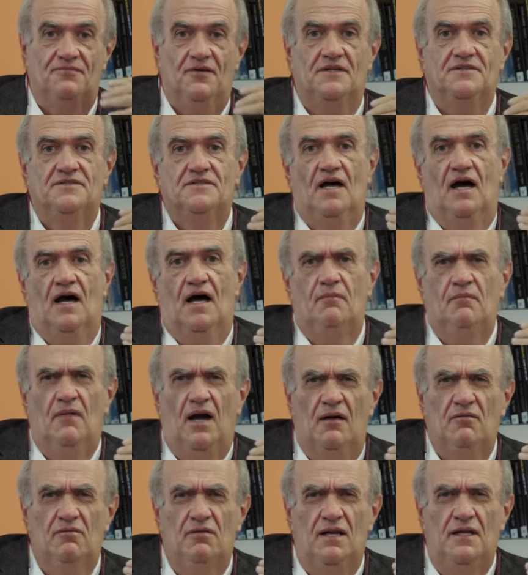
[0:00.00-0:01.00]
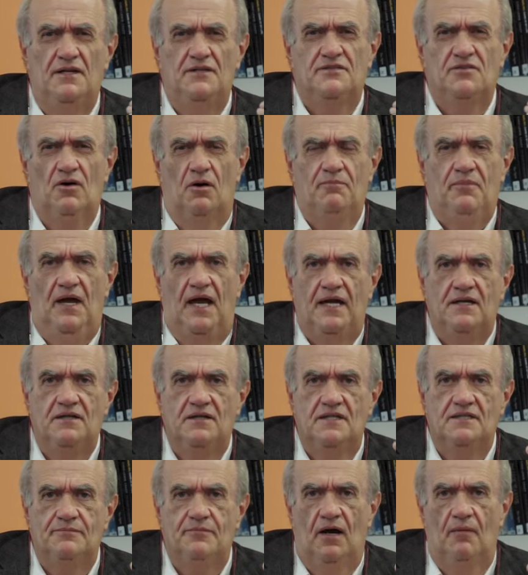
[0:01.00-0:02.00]
first time I really saw
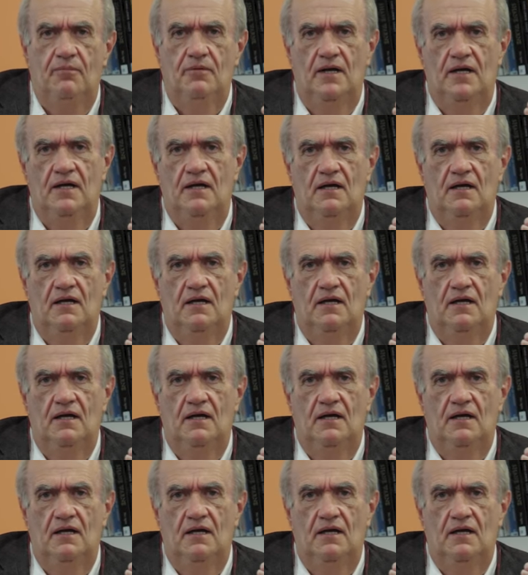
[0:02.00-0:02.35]
paintings properly.